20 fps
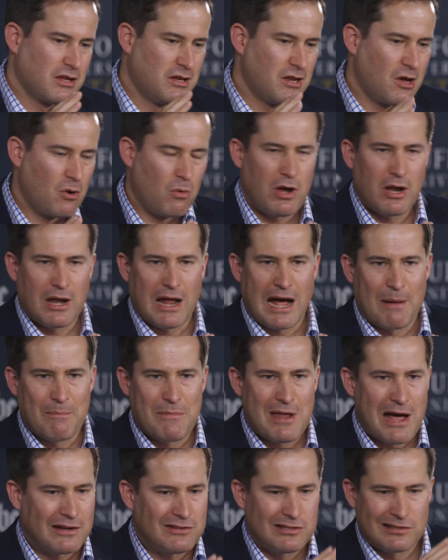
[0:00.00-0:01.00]
you know what,
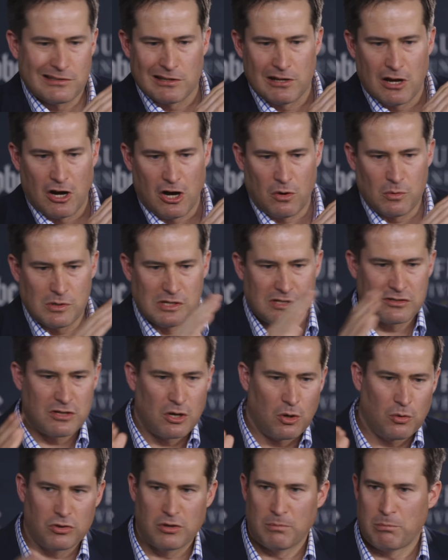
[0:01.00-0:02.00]
I'm not just going to always
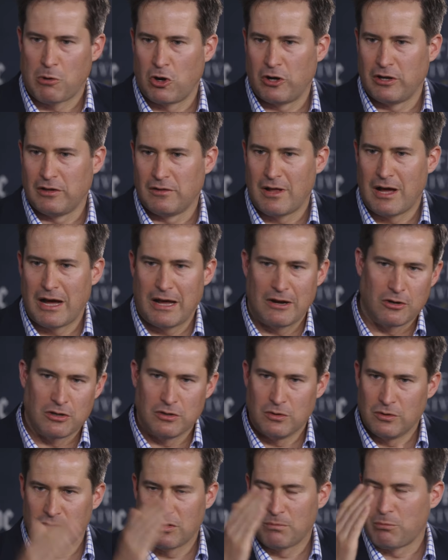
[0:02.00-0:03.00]
tote the party line or
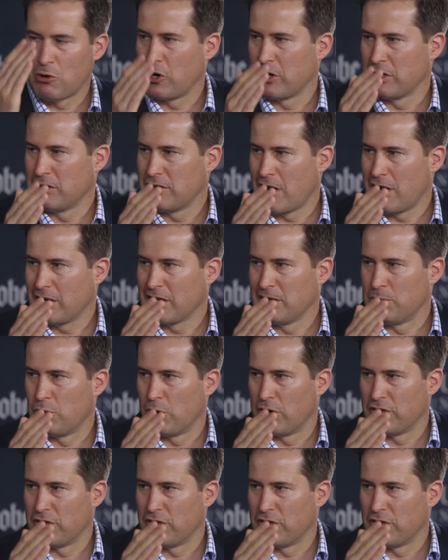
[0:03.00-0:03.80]
use the party talking